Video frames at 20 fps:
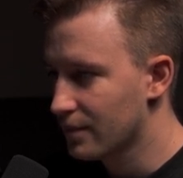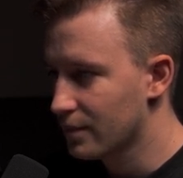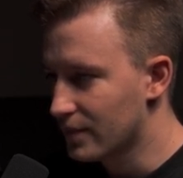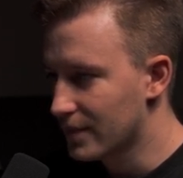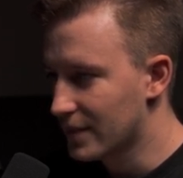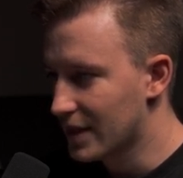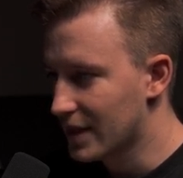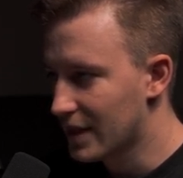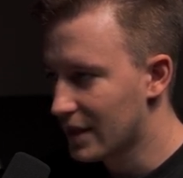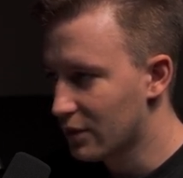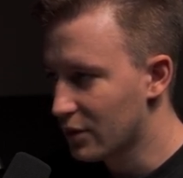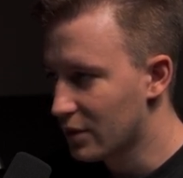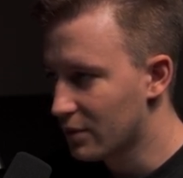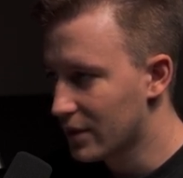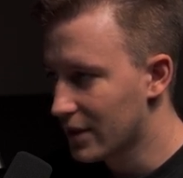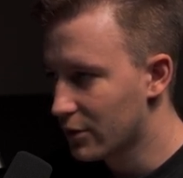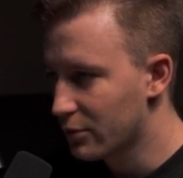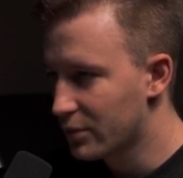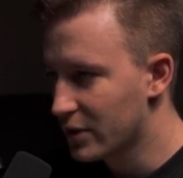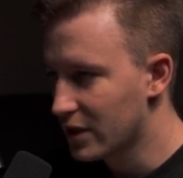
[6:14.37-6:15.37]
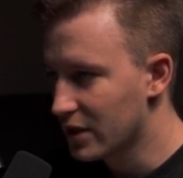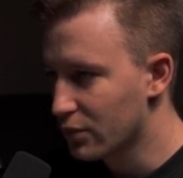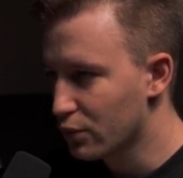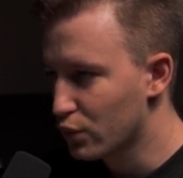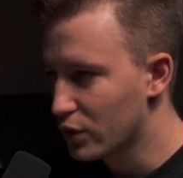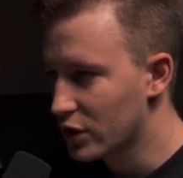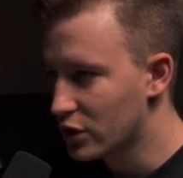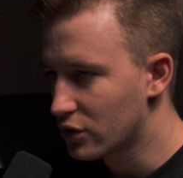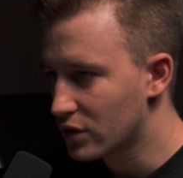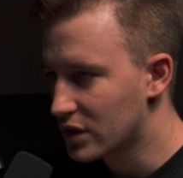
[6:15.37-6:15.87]
Now, in my opinion,
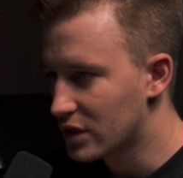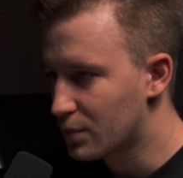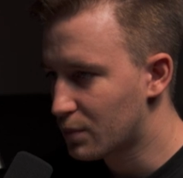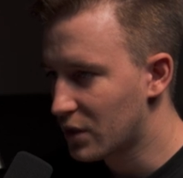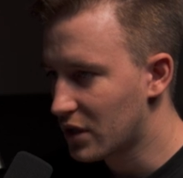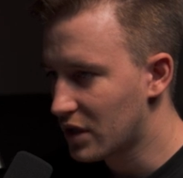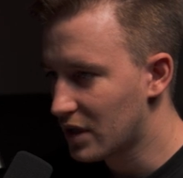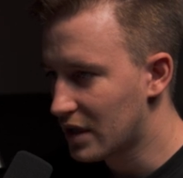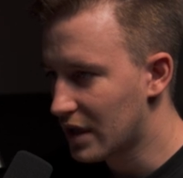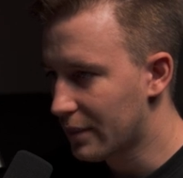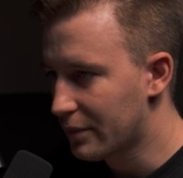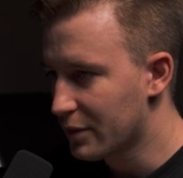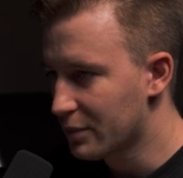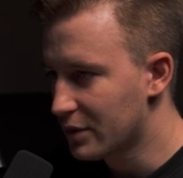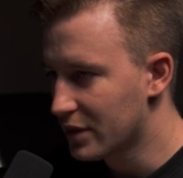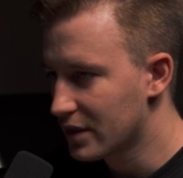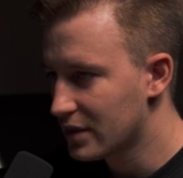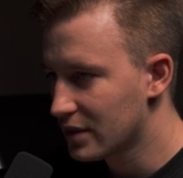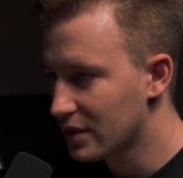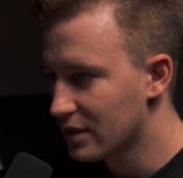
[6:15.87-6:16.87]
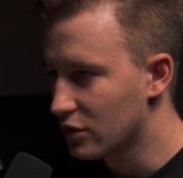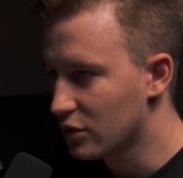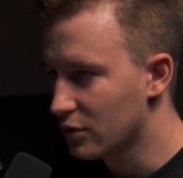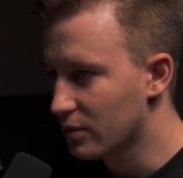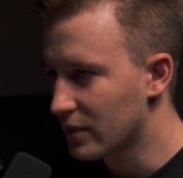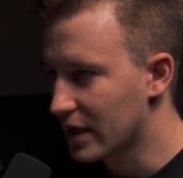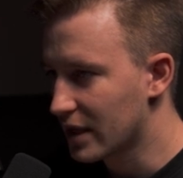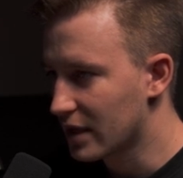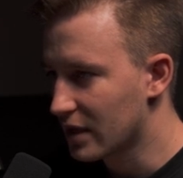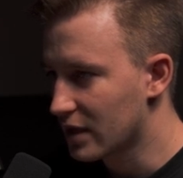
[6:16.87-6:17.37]
we should speed it up a bit to
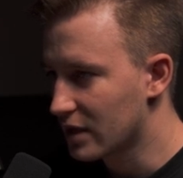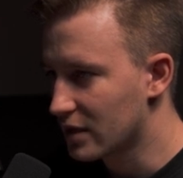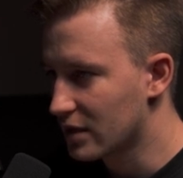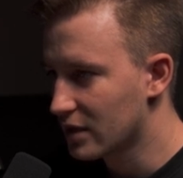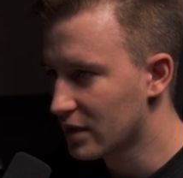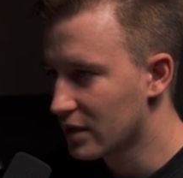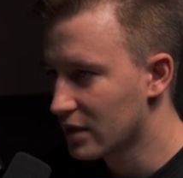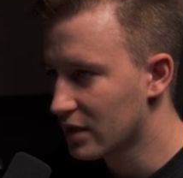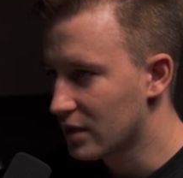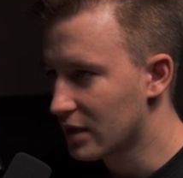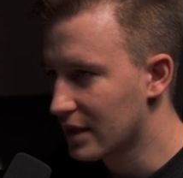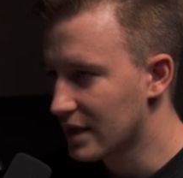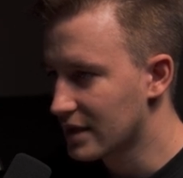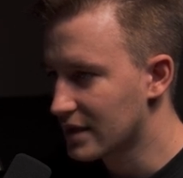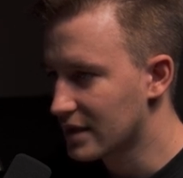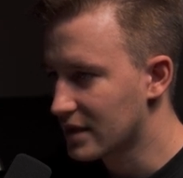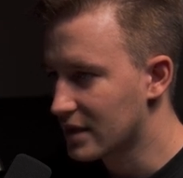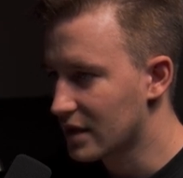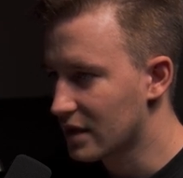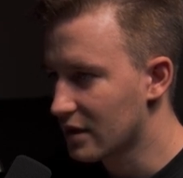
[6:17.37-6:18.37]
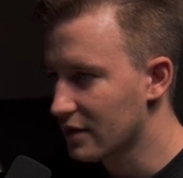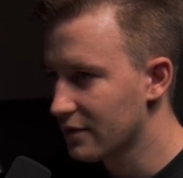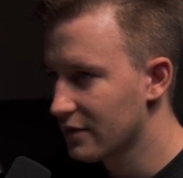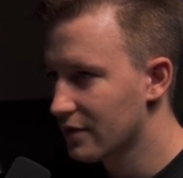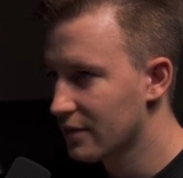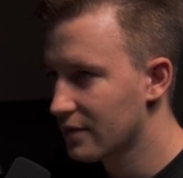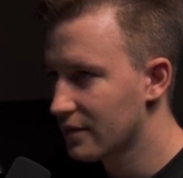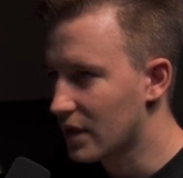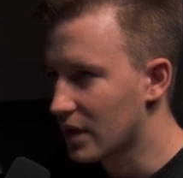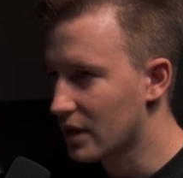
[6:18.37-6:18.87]
make it less stiff
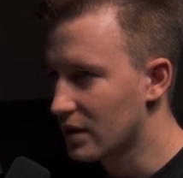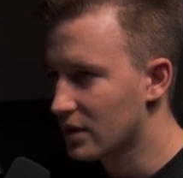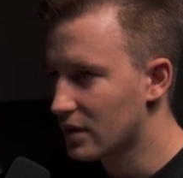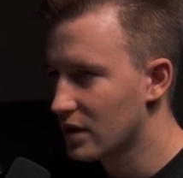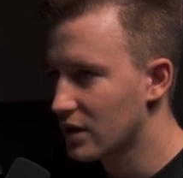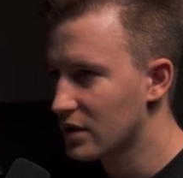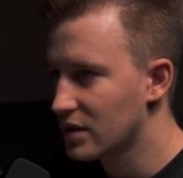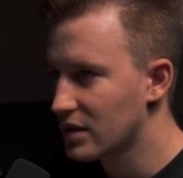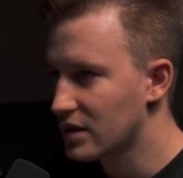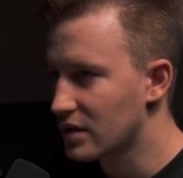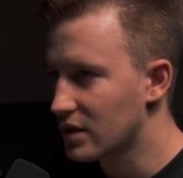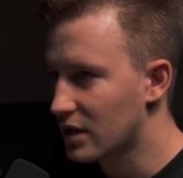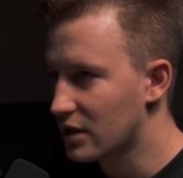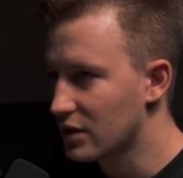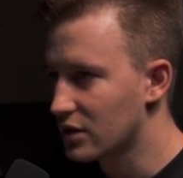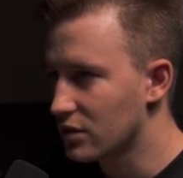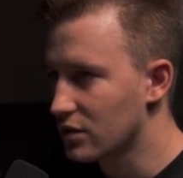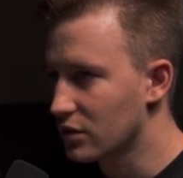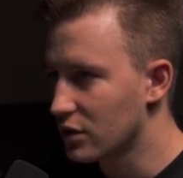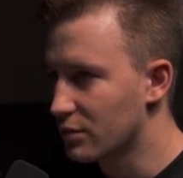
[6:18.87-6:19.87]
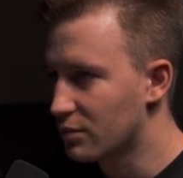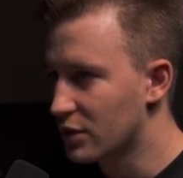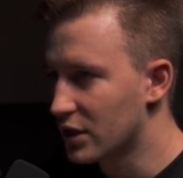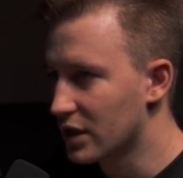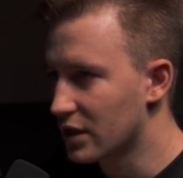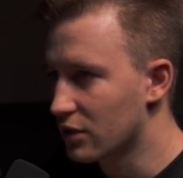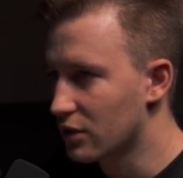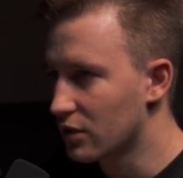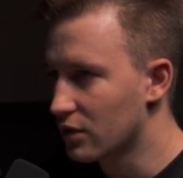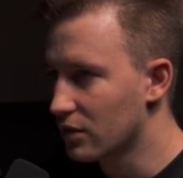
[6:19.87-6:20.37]
and this starts to look
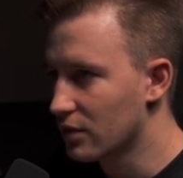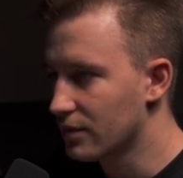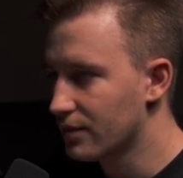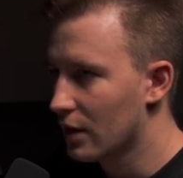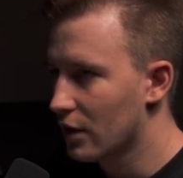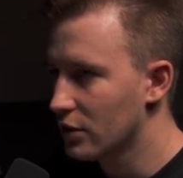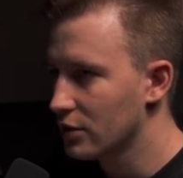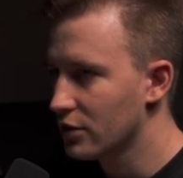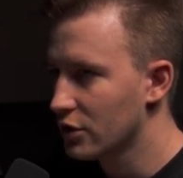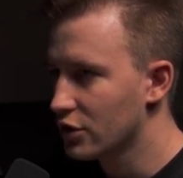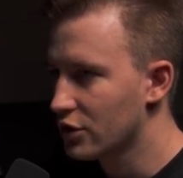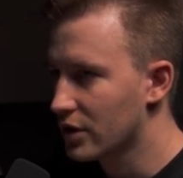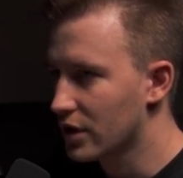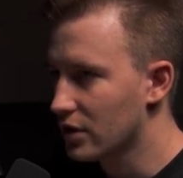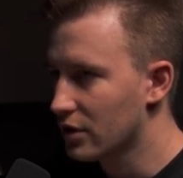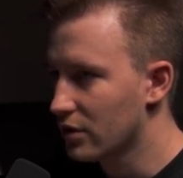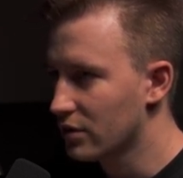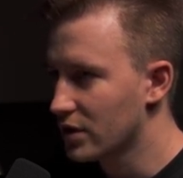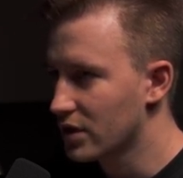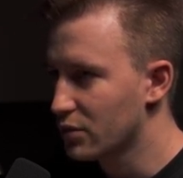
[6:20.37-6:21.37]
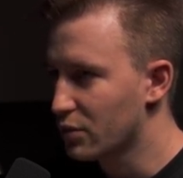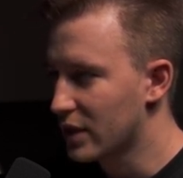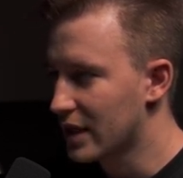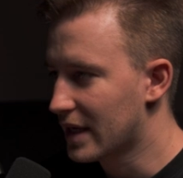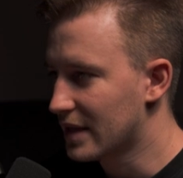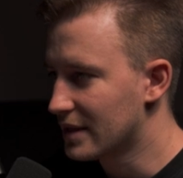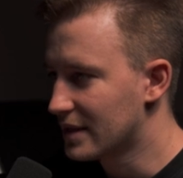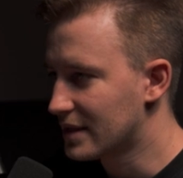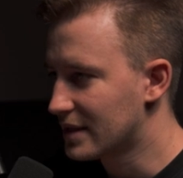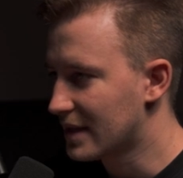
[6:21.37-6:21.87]
pretty cool. Also, as you can notice, we
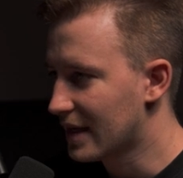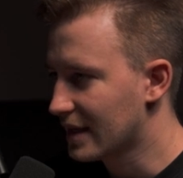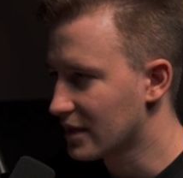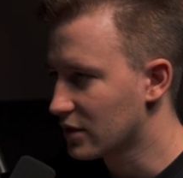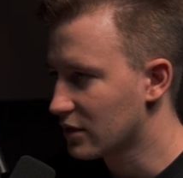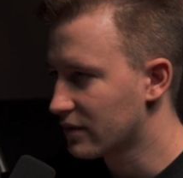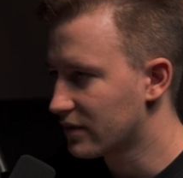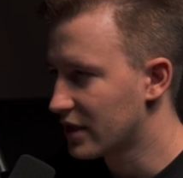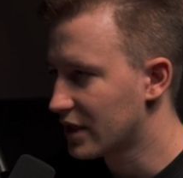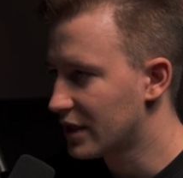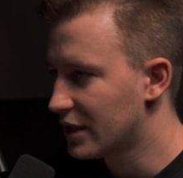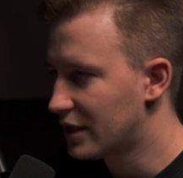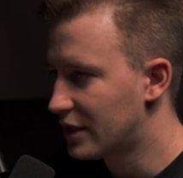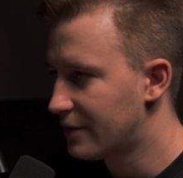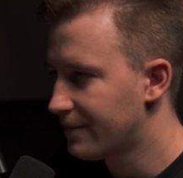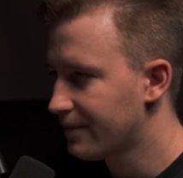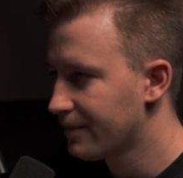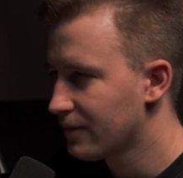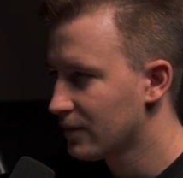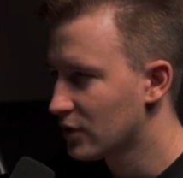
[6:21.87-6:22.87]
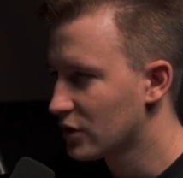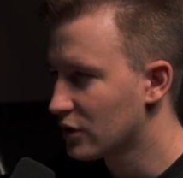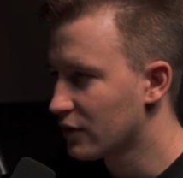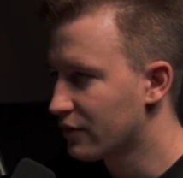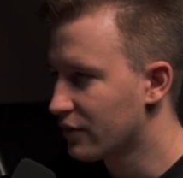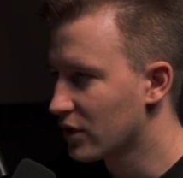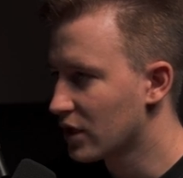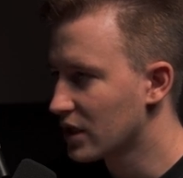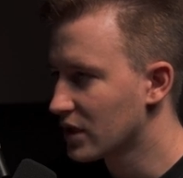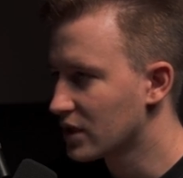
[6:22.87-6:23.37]
got this text over here. So
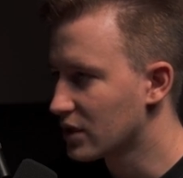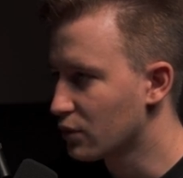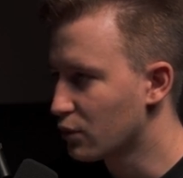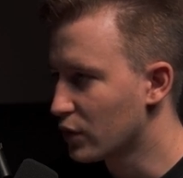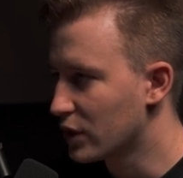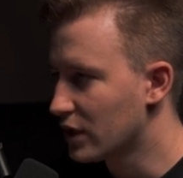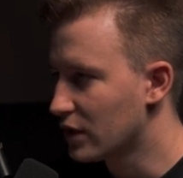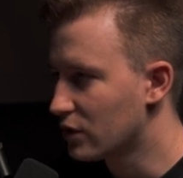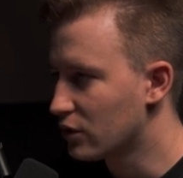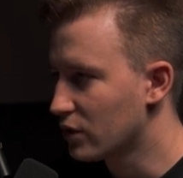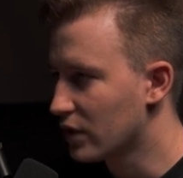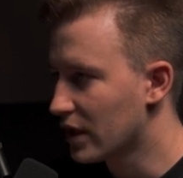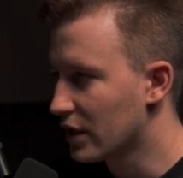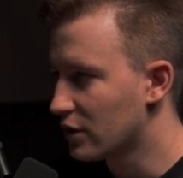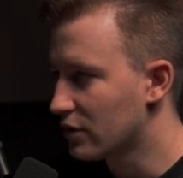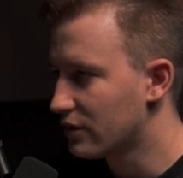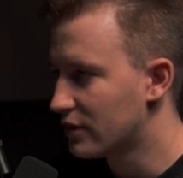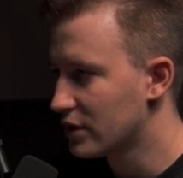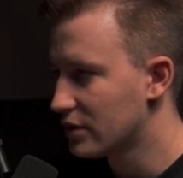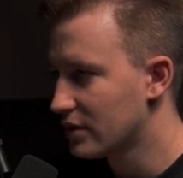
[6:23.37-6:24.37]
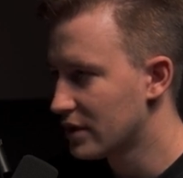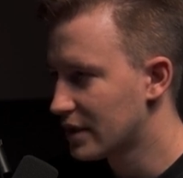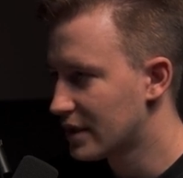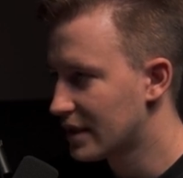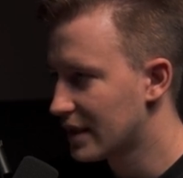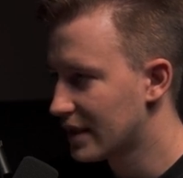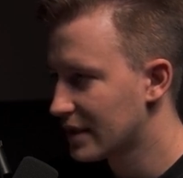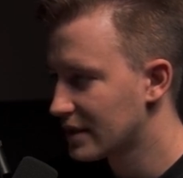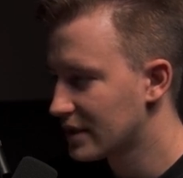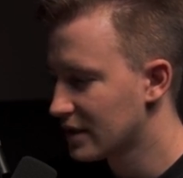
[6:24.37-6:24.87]
for this, we need to head over to the
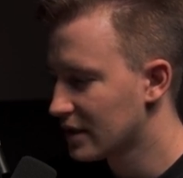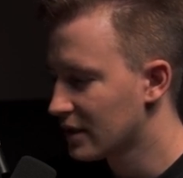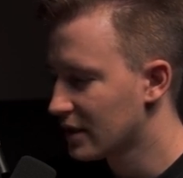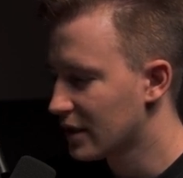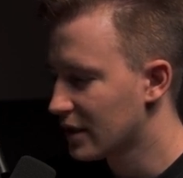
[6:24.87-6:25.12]
text.